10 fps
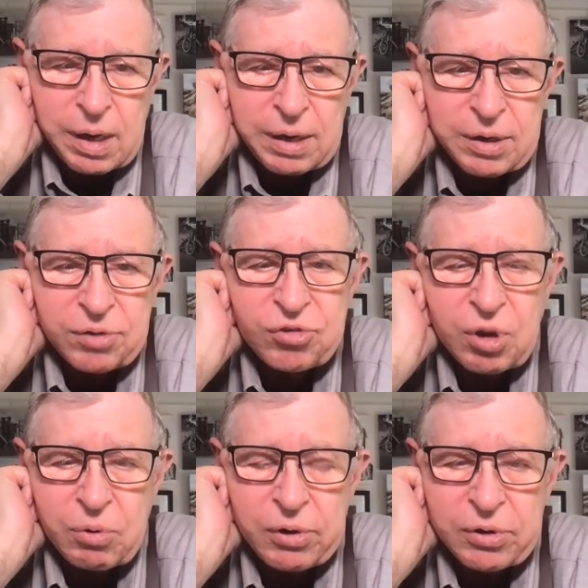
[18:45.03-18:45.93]
And then
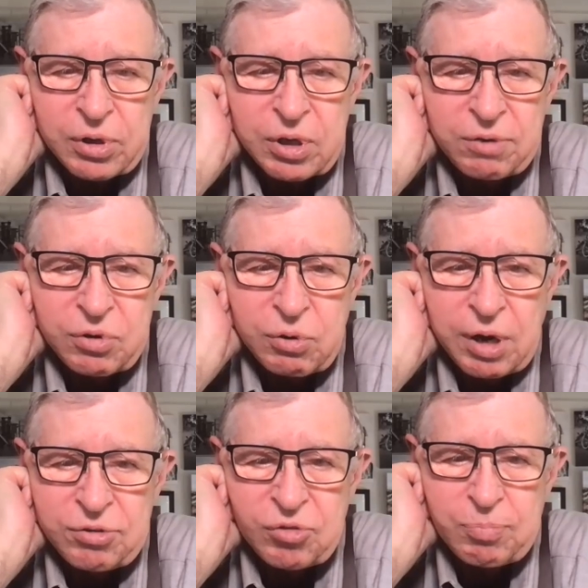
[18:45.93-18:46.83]
somewhere in the interview,
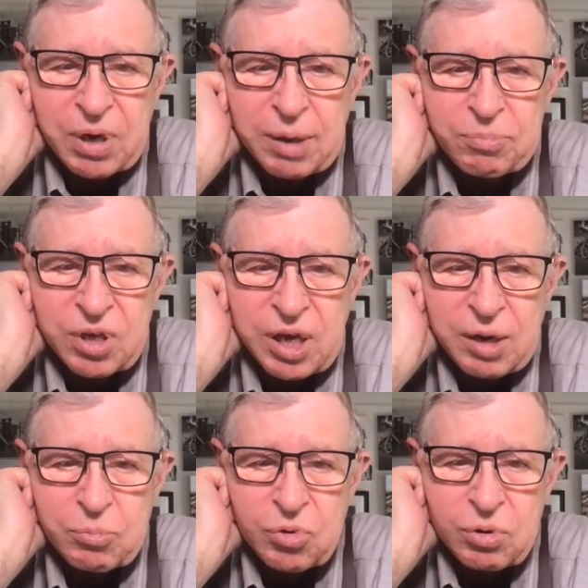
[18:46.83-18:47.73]
I'd just pick up the
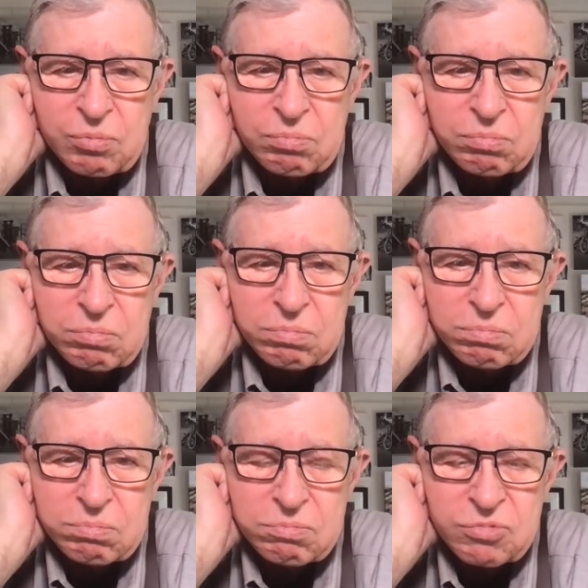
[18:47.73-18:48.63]
camera and
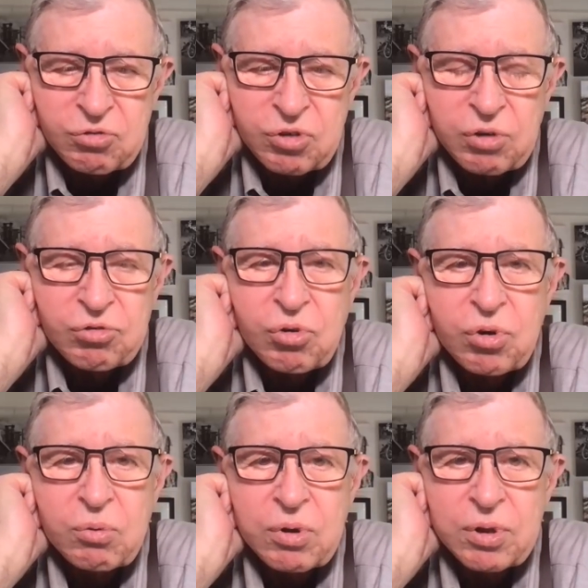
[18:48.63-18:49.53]
just start
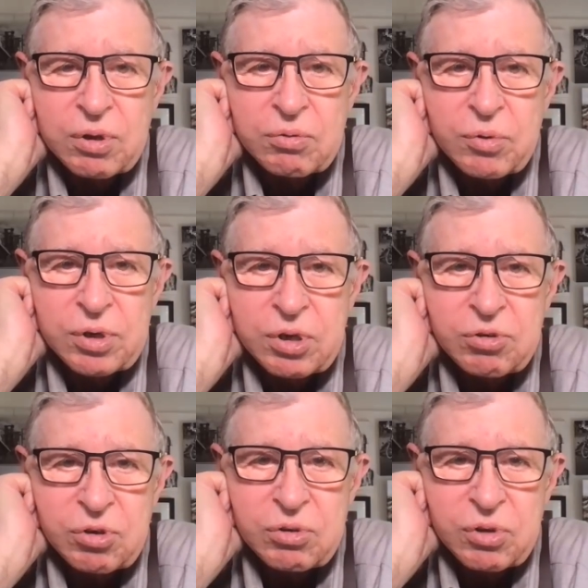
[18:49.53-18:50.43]
shooting with it. We'd
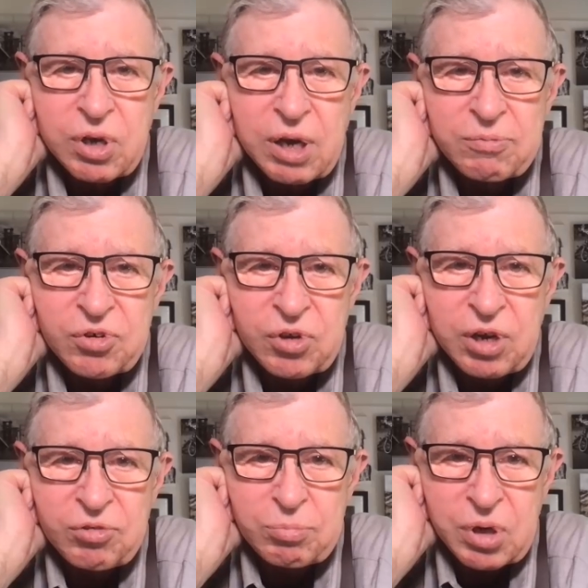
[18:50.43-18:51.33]
continue the
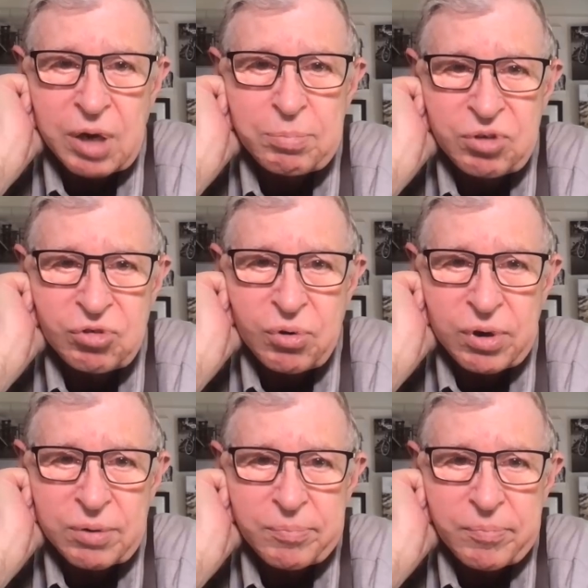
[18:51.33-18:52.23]
conversation, but I'd be
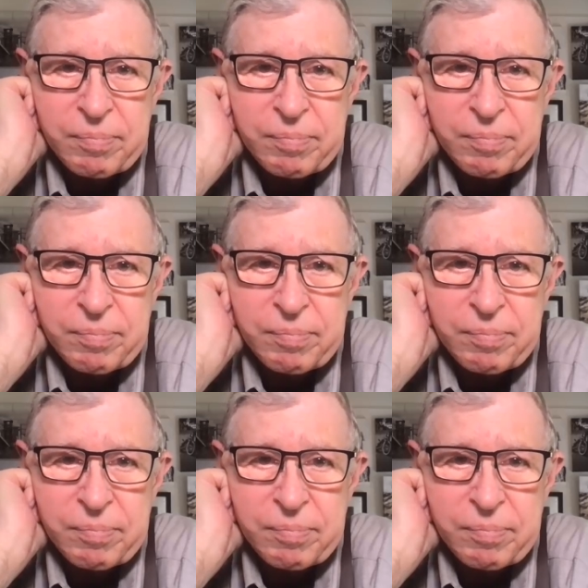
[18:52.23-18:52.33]
shooting.